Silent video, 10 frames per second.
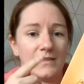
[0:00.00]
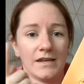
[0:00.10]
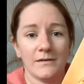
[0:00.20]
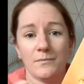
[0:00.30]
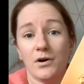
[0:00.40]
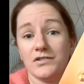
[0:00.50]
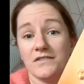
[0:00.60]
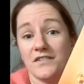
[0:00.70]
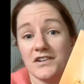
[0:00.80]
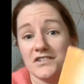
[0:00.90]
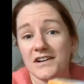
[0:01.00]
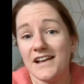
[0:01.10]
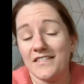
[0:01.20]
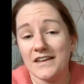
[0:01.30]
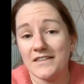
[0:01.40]
the posher version. I
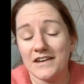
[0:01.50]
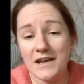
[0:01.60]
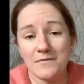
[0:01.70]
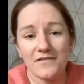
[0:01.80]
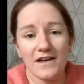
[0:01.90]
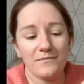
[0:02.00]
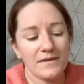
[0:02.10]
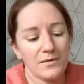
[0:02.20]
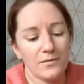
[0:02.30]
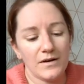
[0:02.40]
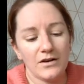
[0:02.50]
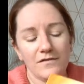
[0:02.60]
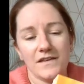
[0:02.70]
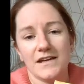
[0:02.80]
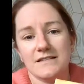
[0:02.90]
can't think of the name of it. But we
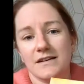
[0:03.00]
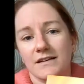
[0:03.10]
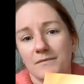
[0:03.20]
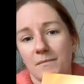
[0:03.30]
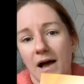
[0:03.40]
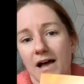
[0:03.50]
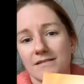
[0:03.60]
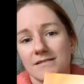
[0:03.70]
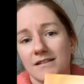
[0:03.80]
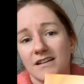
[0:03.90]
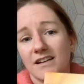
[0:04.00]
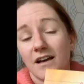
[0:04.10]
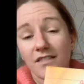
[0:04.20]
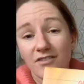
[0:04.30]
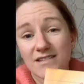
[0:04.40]
love these bars.
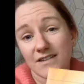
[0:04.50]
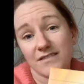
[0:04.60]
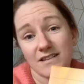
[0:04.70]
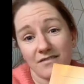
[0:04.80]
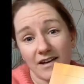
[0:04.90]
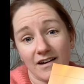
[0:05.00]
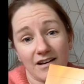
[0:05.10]
They're only 77